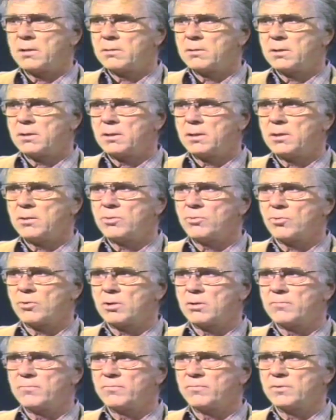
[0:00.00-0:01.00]
he
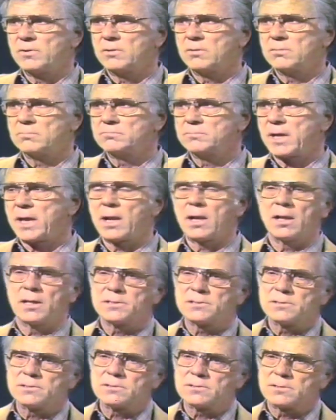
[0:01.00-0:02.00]
thought of
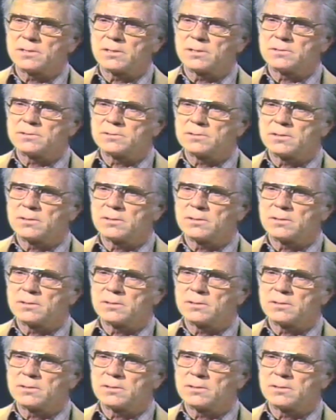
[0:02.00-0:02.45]
adolescence as